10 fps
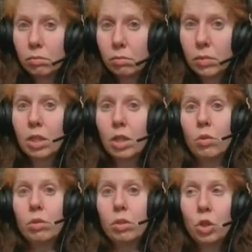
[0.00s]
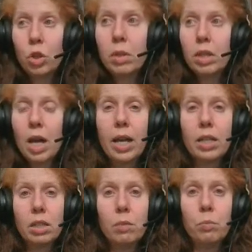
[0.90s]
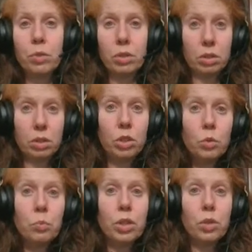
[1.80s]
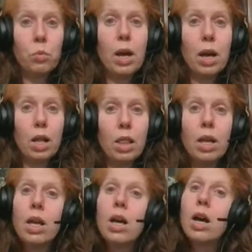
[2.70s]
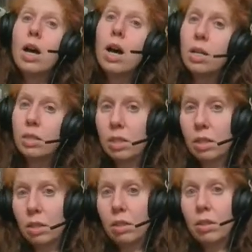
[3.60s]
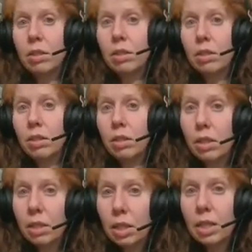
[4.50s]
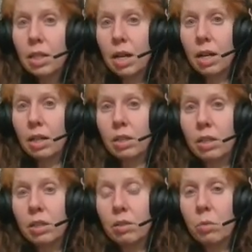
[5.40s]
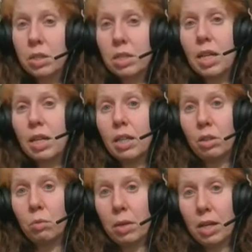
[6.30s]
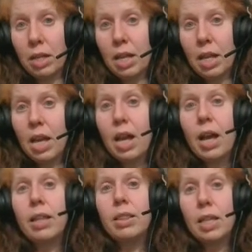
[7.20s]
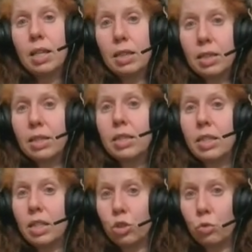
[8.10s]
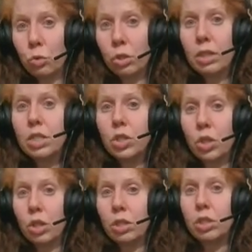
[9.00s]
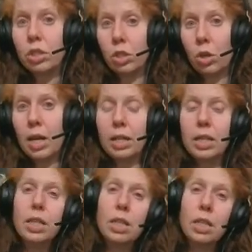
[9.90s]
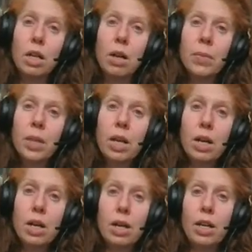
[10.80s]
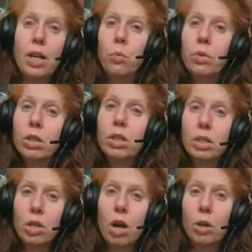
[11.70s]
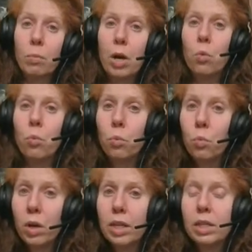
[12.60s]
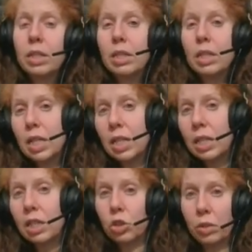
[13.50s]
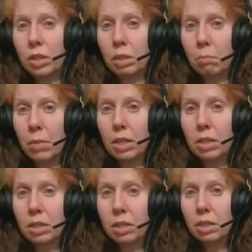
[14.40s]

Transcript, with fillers: you know, humankind did pre do pretty well until Enoch was taken away. And then things really started to go downhill. Uh, and we're going to talk about what eating and drinking meant